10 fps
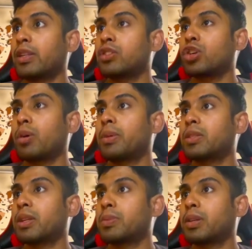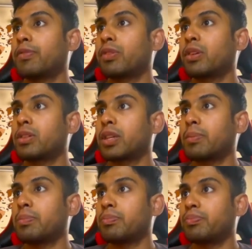the job description for the
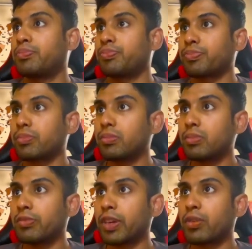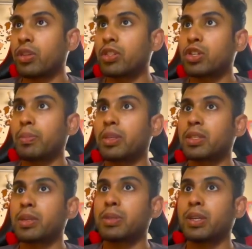same. We have got the job description,